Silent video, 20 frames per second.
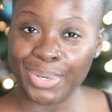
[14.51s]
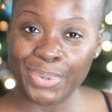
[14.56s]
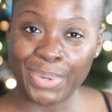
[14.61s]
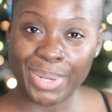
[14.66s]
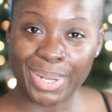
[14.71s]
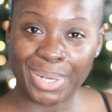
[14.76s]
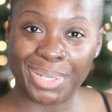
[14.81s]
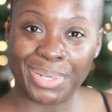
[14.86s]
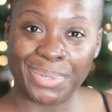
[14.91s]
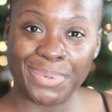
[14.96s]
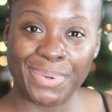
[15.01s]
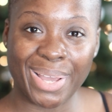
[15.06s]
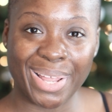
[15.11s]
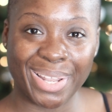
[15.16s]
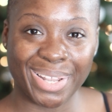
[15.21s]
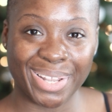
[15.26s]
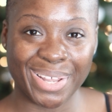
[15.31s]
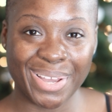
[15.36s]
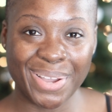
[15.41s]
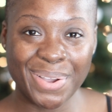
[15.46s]

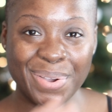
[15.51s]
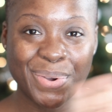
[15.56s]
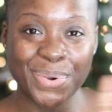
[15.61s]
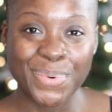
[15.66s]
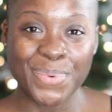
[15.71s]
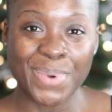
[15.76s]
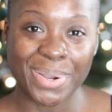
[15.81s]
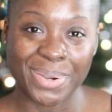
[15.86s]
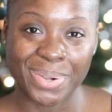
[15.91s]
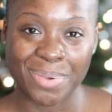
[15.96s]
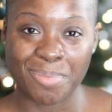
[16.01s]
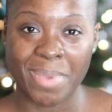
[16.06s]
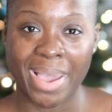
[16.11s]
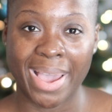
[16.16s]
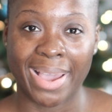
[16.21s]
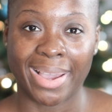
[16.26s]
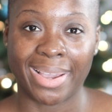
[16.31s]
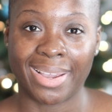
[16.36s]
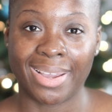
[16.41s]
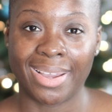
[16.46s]
Hello. Welcome
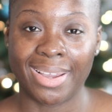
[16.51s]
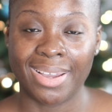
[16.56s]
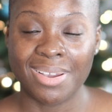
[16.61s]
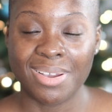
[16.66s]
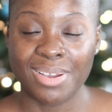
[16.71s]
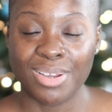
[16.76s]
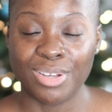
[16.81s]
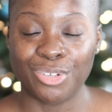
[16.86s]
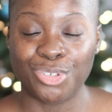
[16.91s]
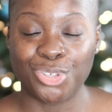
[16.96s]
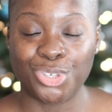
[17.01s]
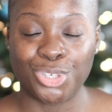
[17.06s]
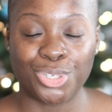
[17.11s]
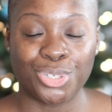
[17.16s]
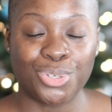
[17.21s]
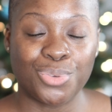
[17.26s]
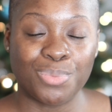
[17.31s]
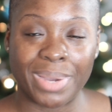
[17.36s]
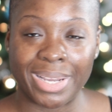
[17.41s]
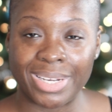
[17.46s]
back
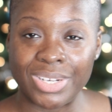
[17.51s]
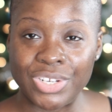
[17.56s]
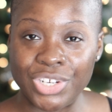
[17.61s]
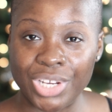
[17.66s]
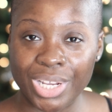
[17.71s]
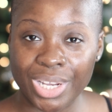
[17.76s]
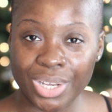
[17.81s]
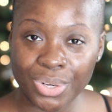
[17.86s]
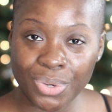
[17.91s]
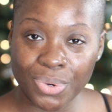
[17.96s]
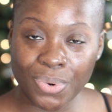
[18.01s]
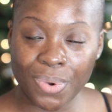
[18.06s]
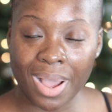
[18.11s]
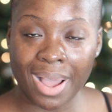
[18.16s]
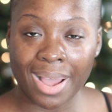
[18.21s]
to my channel.